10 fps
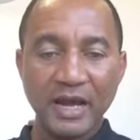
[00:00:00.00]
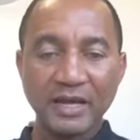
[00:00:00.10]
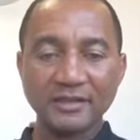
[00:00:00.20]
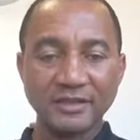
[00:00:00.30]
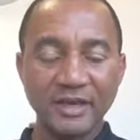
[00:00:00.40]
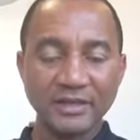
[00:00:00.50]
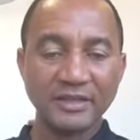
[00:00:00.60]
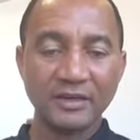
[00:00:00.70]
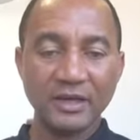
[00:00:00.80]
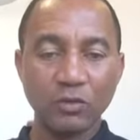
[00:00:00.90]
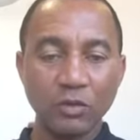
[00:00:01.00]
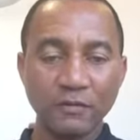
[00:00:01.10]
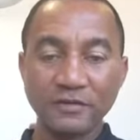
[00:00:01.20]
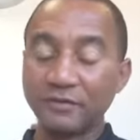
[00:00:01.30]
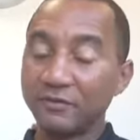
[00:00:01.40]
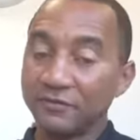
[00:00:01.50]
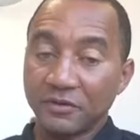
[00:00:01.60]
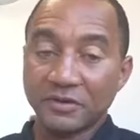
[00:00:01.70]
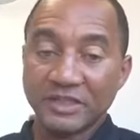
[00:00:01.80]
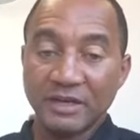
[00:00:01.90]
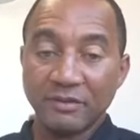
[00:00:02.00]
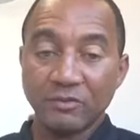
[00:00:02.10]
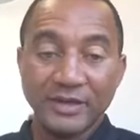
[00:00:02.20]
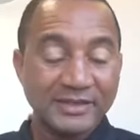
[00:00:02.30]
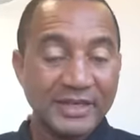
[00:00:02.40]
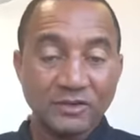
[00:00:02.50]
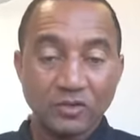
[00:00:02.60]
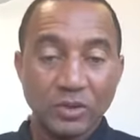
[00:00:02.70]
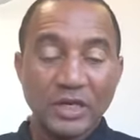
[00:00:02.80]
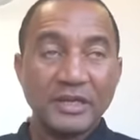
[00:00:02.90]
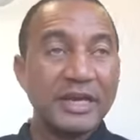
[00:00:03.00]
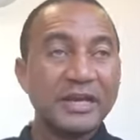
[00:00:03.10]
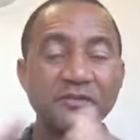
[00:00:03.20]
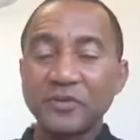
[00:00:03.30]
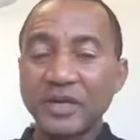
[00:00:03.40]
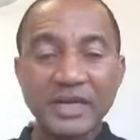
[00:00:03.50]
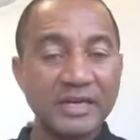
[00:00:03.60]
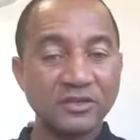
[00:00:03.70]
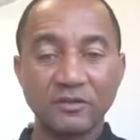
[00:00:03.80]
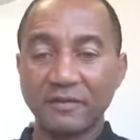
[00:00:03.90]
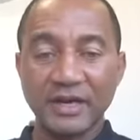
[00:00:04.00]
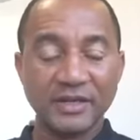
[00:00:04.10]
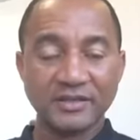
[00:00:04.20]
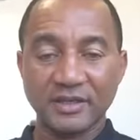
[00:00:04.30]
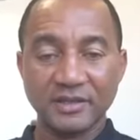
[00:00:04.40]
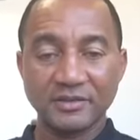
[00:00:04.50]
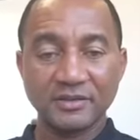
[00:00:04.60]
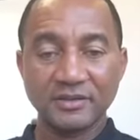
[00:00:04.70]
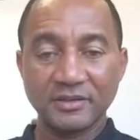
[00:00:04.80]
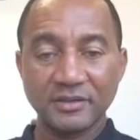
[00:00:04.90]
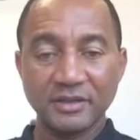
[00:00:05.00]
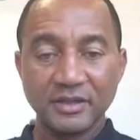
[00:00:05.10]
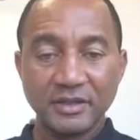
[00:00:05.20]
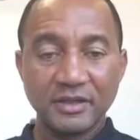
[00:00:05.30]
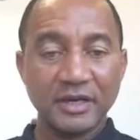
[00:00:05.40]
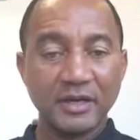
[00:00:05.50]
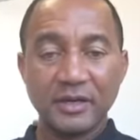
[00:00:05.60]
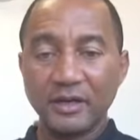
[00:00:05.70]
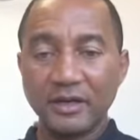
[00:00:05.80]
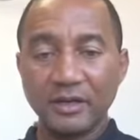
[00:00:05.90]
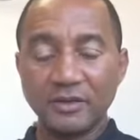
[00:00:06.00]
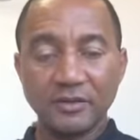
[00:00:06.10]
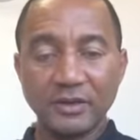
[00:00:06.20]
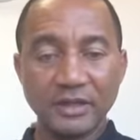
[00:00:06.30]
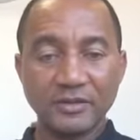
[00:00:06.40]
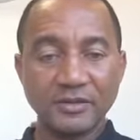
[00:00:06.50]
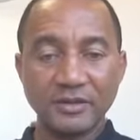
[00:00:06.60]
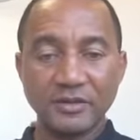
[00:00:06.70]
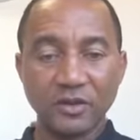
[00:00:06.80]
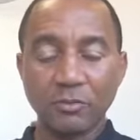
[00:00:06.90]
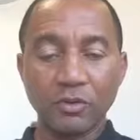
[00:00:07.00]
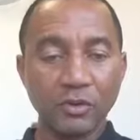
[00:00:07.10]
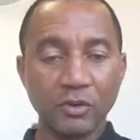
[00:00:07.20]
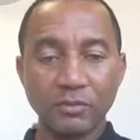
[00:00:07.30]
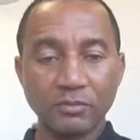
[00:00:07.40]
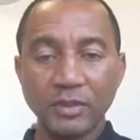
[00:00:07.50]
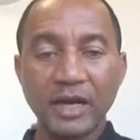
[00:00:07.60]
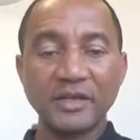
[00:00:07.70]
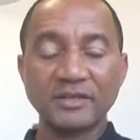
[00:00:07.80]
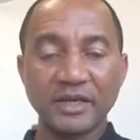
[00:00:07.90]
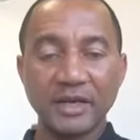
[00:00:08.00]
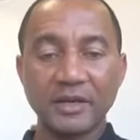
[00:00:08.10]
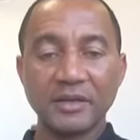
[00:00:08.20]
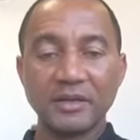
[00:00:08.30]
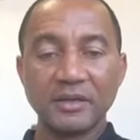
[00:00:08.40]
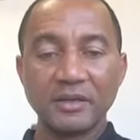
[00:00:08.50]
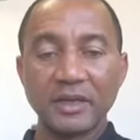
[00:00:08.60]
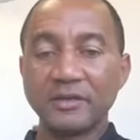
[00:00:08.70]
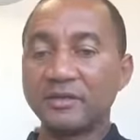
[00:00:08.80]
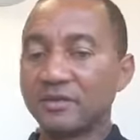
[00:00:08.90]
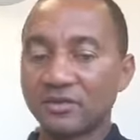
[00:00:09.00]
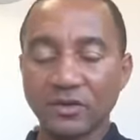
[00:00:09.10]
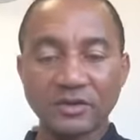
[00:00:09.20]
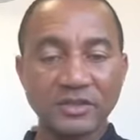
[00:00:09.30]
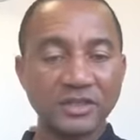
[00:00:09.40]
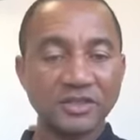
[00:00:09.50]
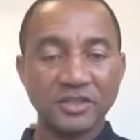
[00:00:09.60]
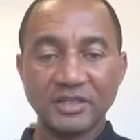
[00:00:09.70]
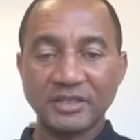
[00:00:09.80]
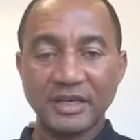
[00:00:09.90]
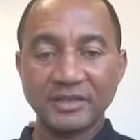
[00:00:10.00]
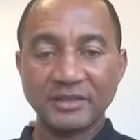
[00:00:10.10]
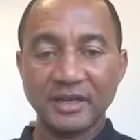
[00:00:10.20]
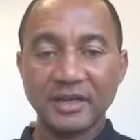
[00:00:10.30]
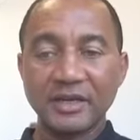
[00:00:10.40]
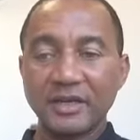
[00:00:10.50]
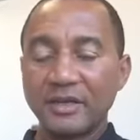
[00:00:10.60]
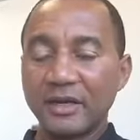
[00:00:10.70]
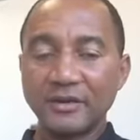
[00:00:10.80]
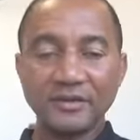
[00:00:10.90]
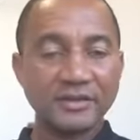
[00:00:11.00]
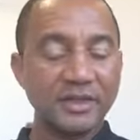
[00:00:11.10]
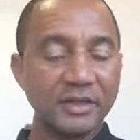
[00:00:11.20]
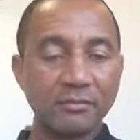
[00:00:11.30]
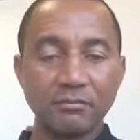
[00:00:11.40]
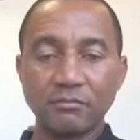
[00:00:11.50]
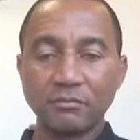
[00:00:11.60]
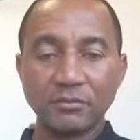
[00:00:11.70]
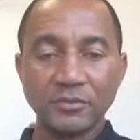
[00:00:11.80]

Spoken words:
ISA is another way of saving for retirement. You might decide to. There are different kinds of ISAs. There is the normal ISA. There is the stocks and shares ISA. There is the